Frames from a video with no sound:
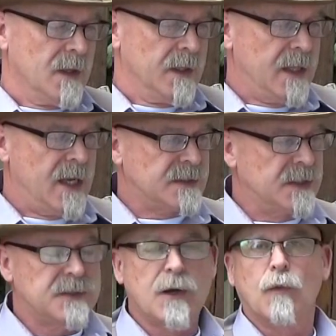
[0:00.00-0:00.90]
And he asked
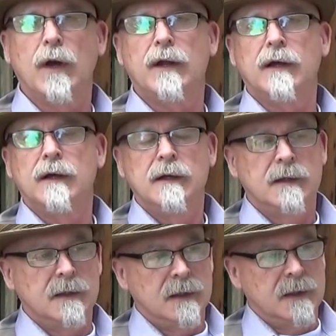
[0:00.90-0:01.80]
this here widow
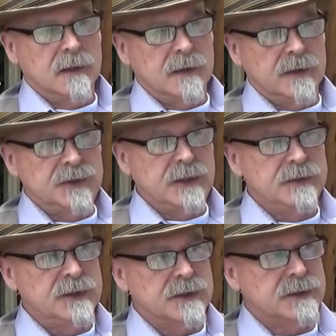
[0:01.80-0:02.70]
if
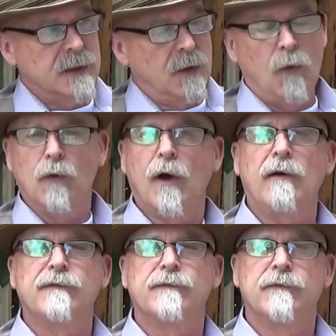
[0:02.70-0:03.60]
she'd just hold
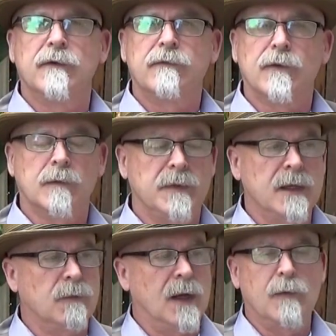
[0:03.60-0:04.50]
off for a
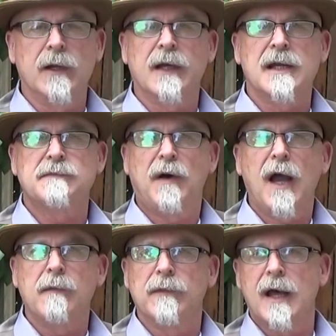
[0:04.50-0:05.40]
bit while he went and got his
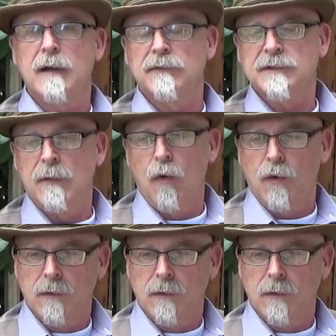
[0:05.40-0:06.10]
pipe and had him a smoke.